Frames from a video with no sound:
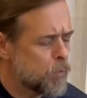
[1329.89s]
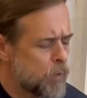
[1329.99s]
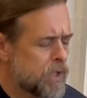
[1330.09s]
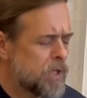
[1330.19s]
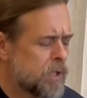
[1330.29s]

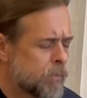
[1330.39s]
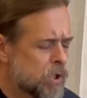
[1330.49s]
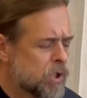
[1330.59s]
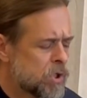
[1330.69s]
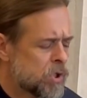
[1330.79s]

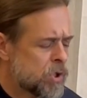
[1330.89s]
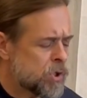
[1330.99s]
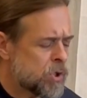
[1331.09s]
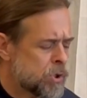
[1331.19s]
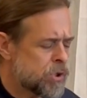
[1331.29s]

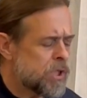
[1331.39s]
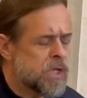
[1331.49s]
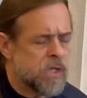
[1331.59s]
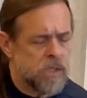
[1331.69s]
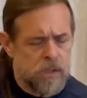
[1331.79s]
rebel
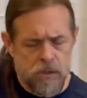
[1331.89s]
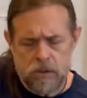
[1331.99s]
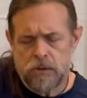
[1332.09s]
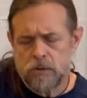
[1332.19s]
land,